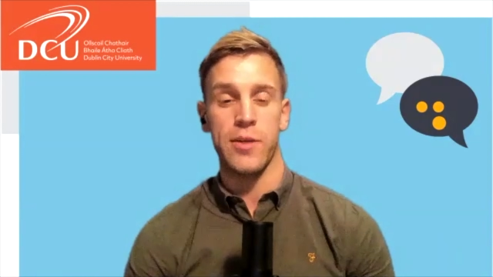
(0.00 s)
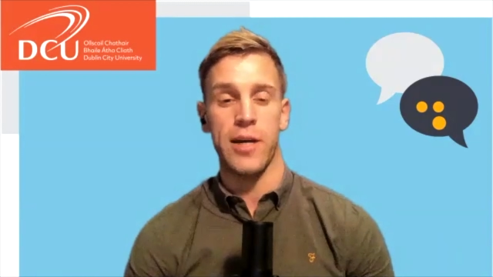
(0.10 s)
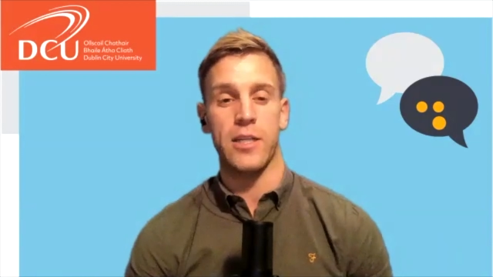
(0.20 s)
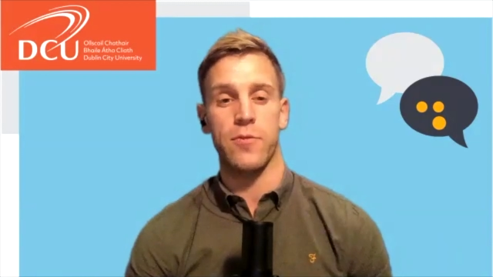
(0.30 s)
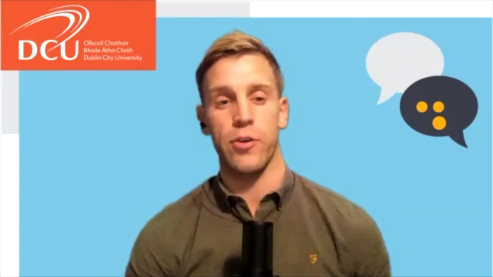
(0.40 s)

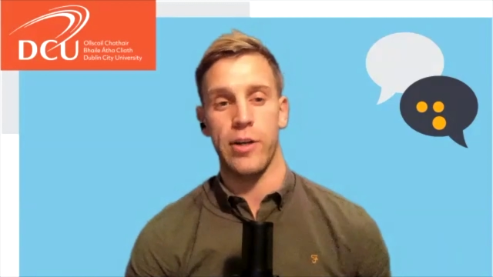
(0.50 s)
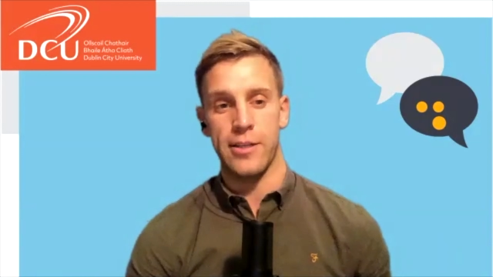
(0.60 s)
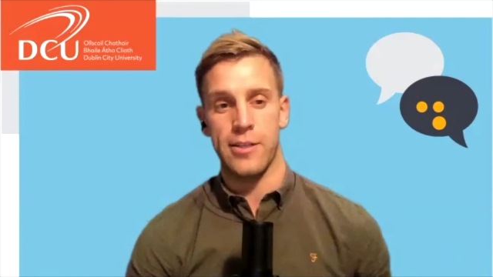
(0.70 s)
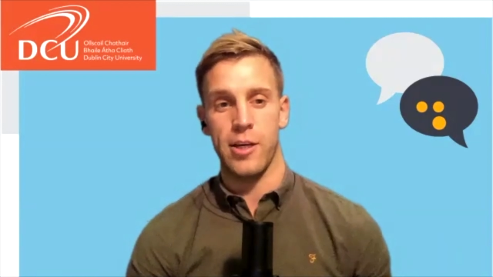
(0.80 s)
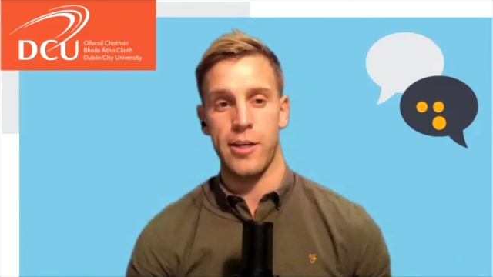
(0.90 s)
Thanks for your
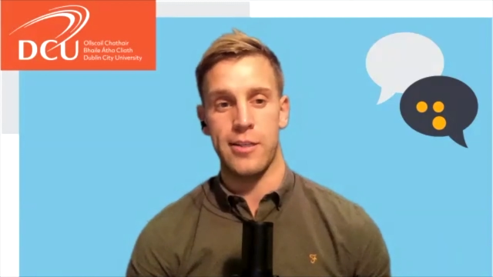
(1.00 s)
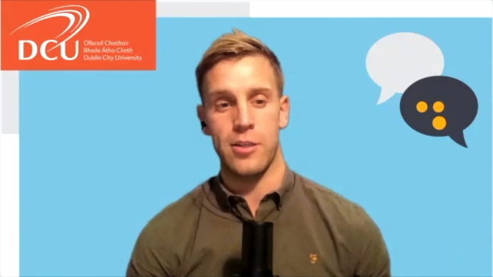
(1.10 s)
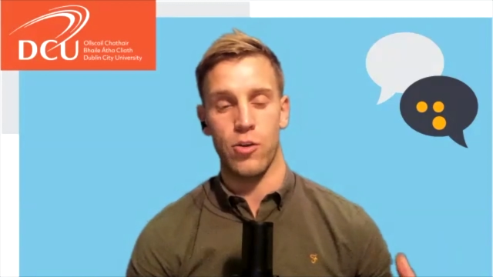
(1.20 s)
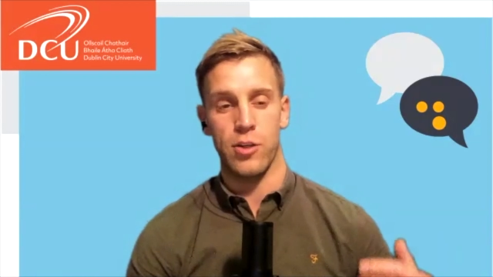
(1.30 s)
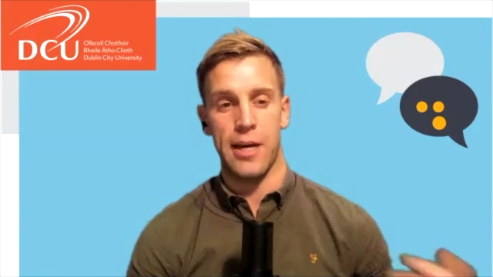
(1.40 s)
insights,
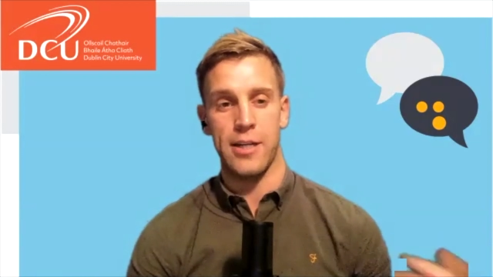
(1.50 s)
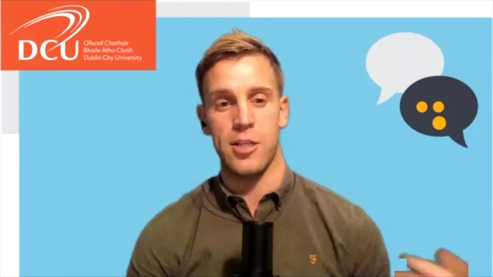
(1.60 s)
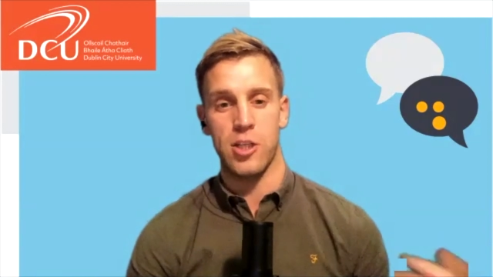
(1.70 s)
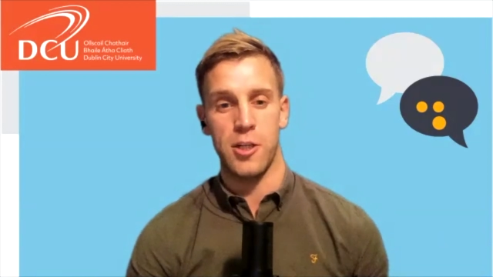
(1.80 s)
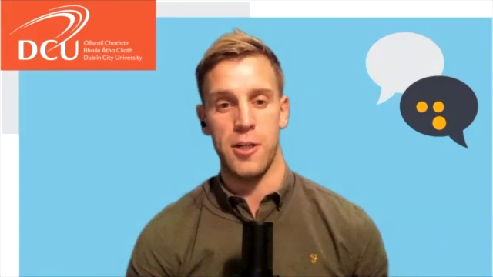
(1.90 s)
your
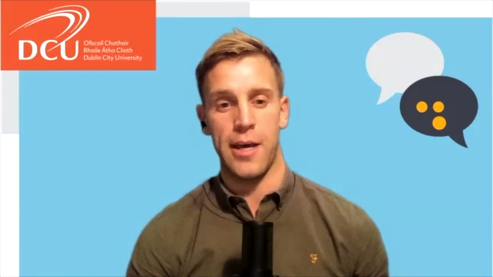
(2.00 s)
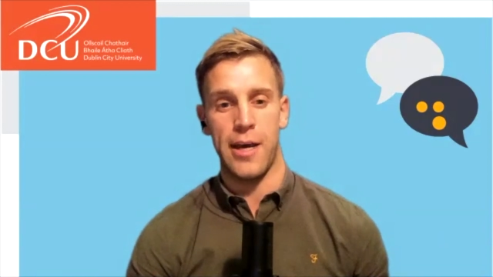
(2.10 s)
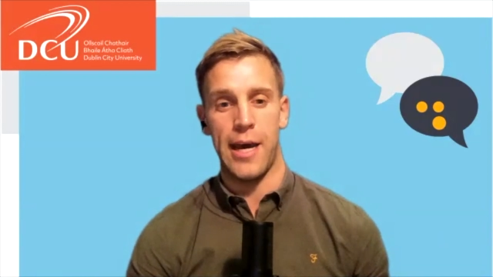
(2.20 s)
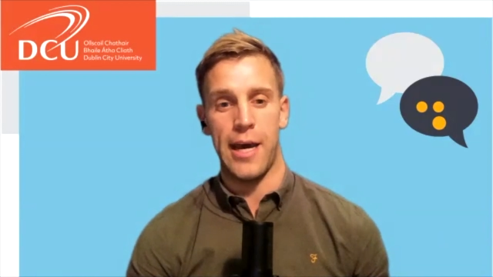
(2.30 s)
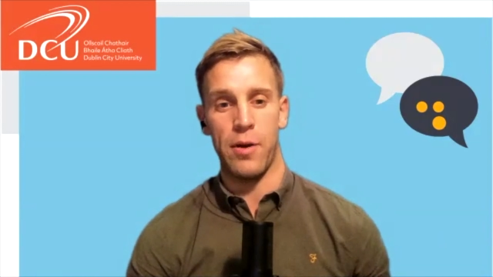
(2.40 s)
attention
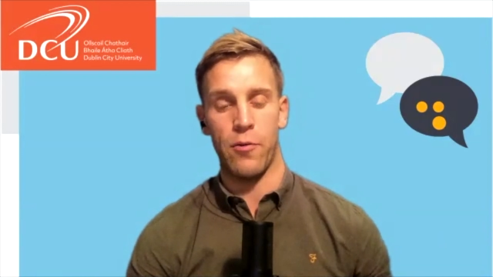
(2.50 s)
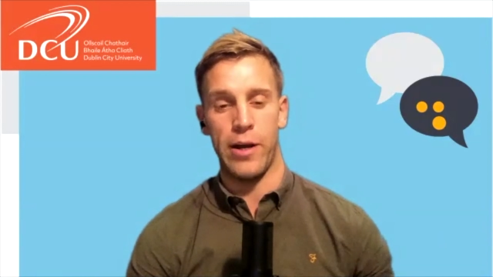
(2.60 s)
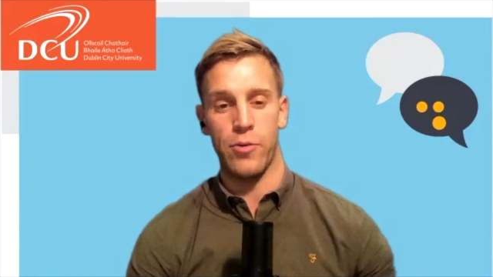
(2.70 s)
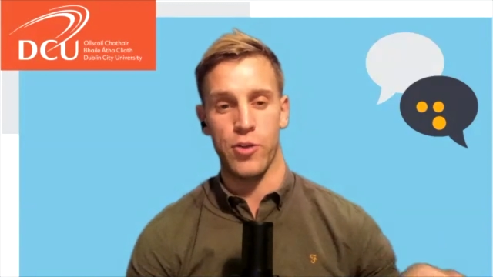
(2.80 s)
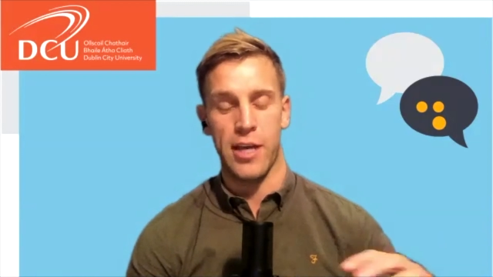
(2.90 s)
um,
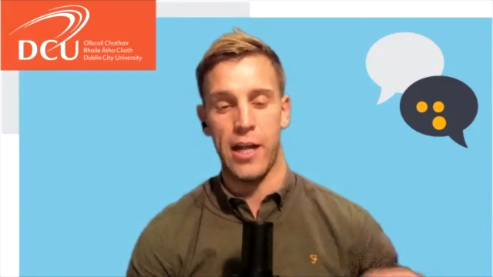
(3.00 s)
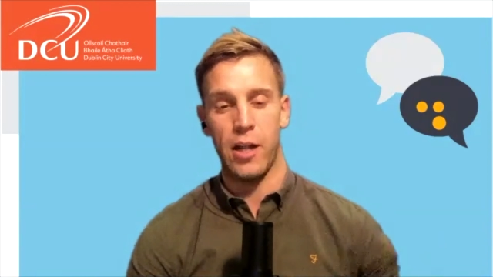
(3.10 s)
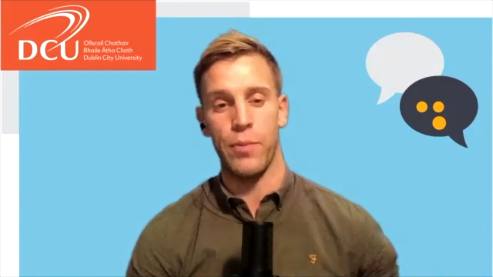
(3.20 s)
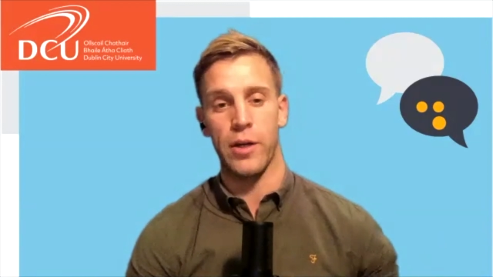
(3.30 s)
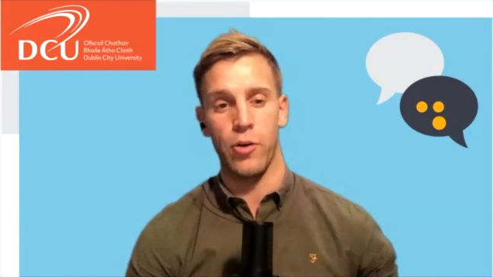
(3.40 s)
around just
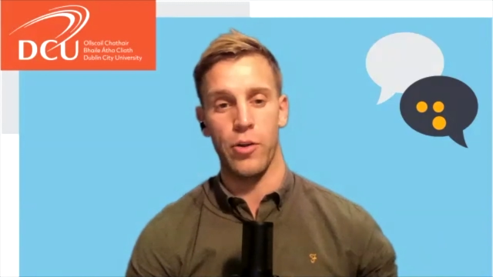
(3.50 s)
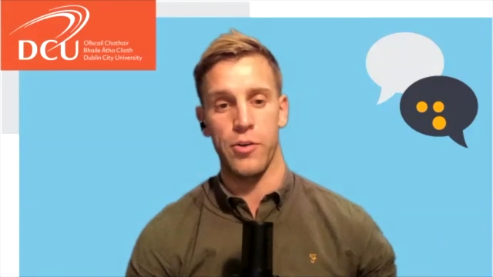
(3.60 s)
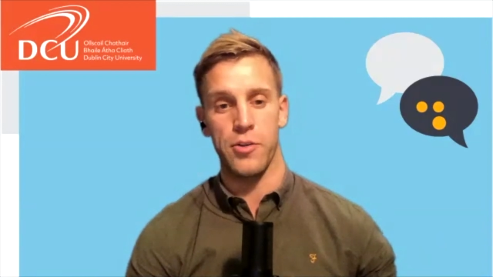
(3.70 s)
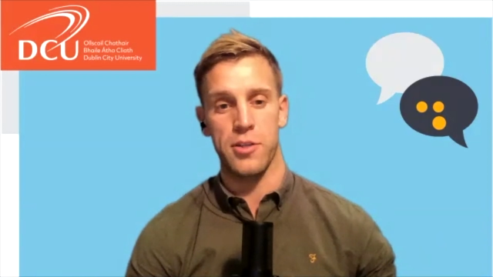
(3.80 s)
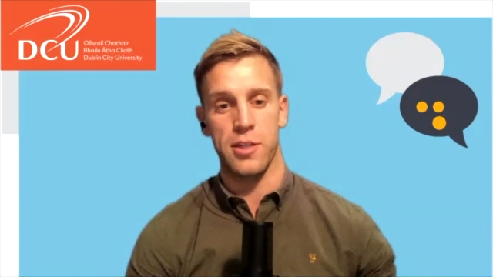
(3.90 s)
helping
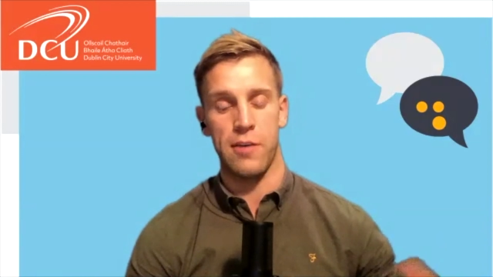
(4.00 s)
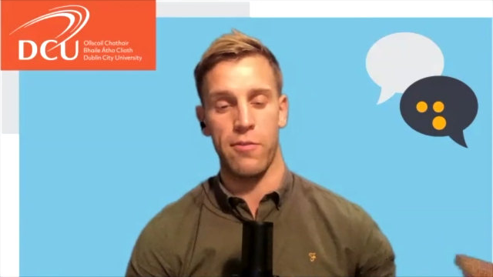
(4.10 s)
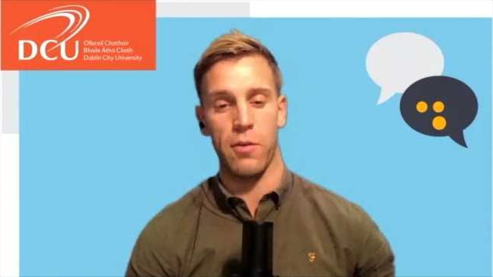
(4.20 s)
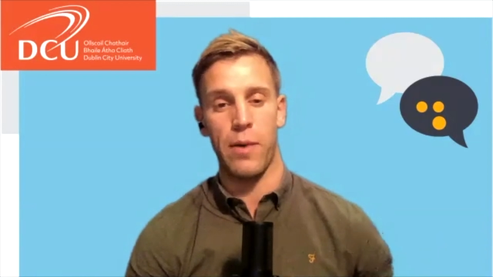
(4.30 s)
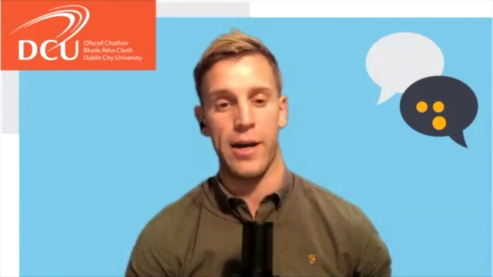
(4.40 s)
others,
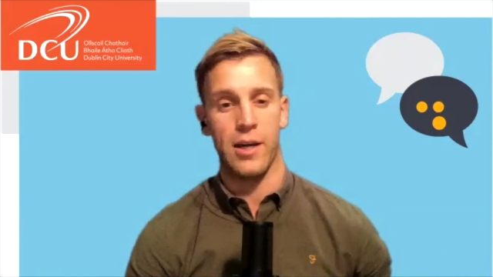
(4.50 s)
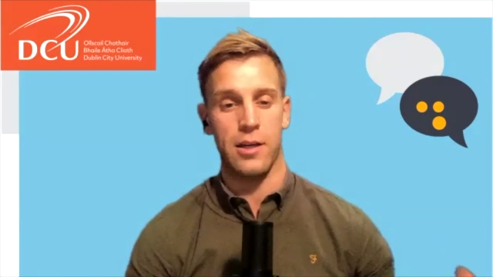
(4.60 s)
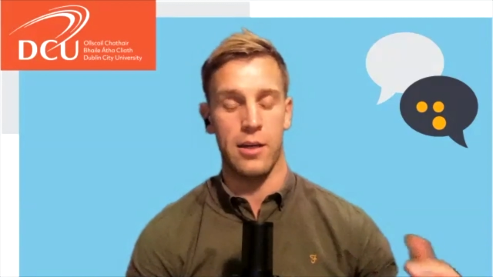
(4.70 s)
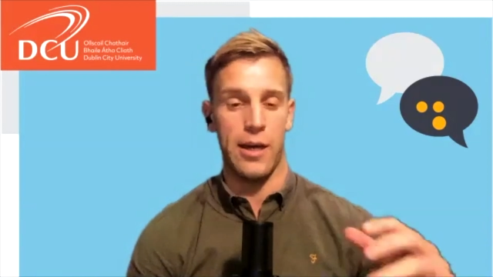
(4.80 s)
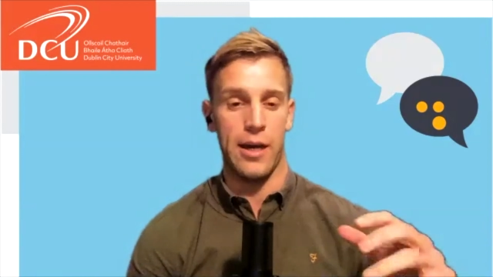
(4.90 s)
giving back,
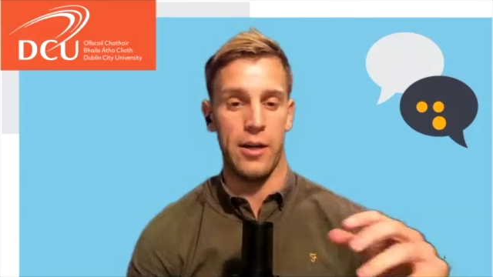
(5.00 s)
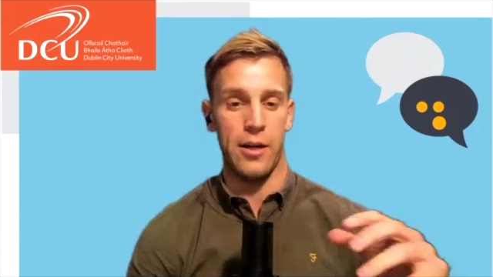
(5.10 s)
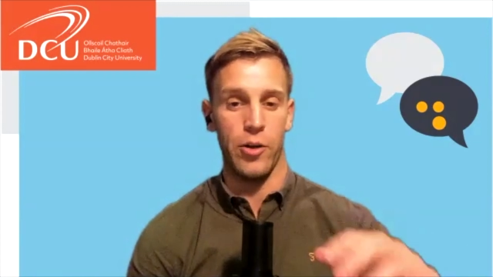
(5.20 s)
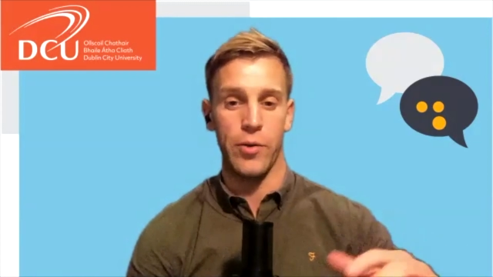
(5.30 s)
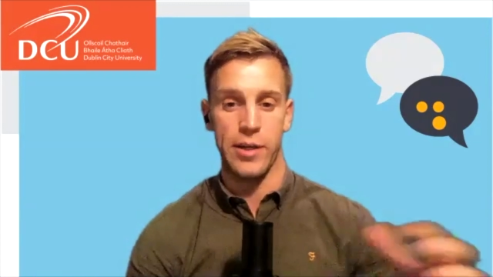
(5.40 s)
uh,
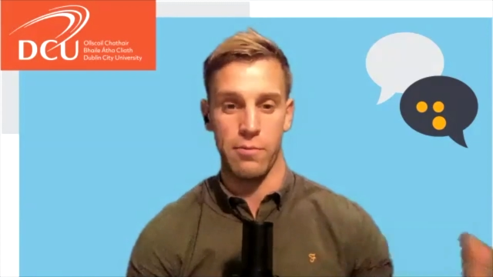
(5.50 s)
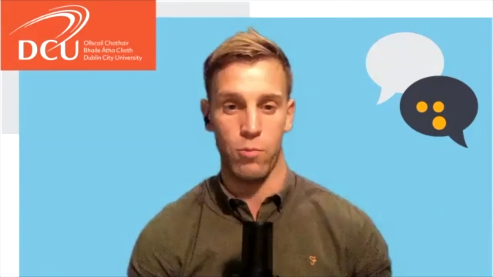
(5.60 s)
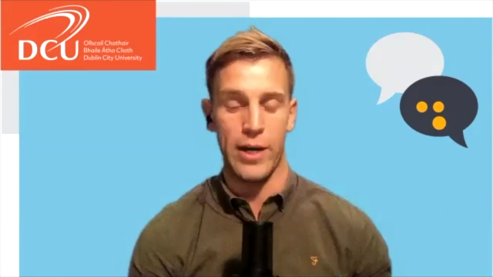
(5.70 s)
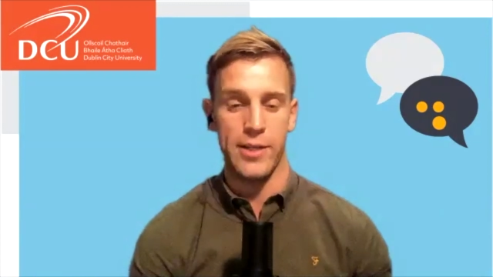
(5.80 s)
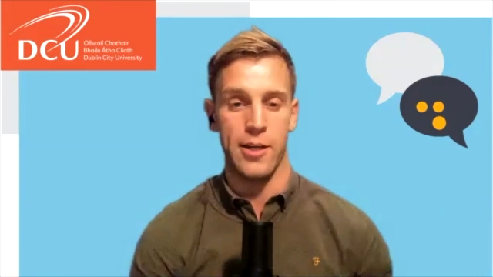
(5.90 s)
not only in
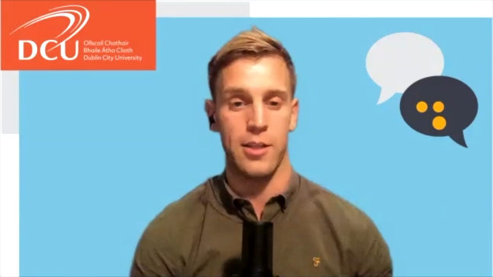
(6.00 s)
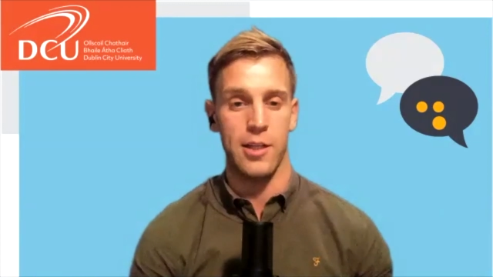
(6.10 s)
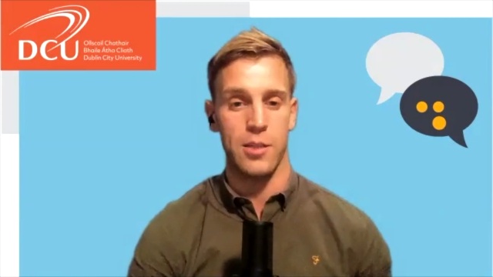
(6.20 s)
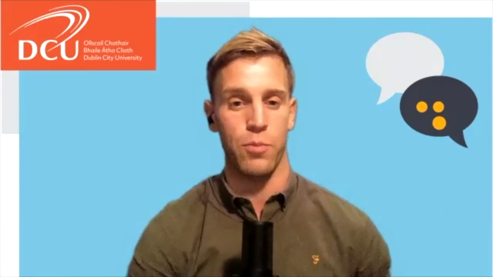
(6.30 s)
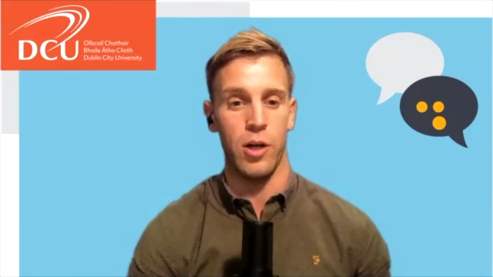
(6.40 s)
ways like
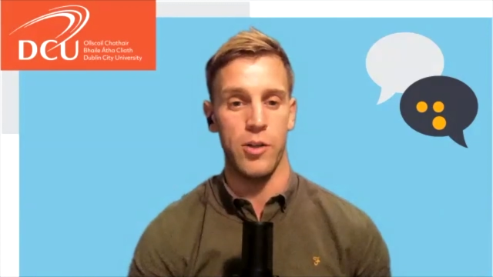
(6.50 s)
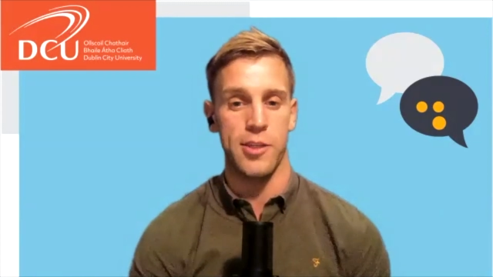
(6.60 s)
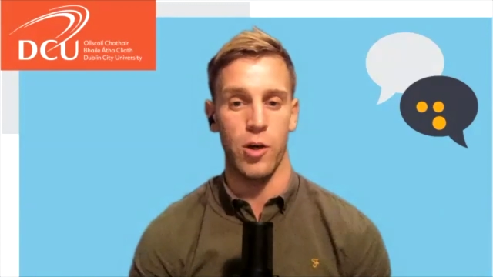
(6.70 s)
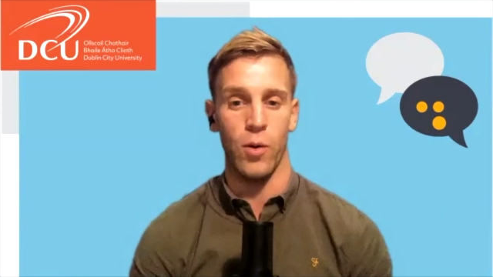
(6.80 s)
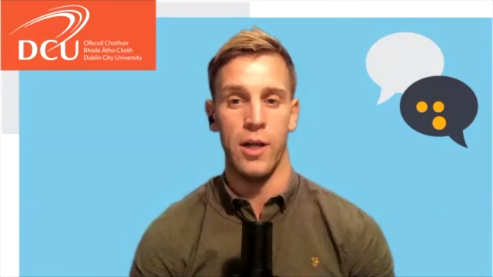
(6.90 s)
this, but
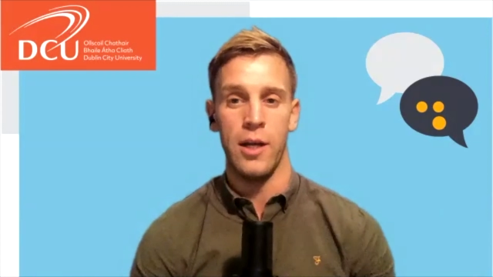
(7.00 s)
also,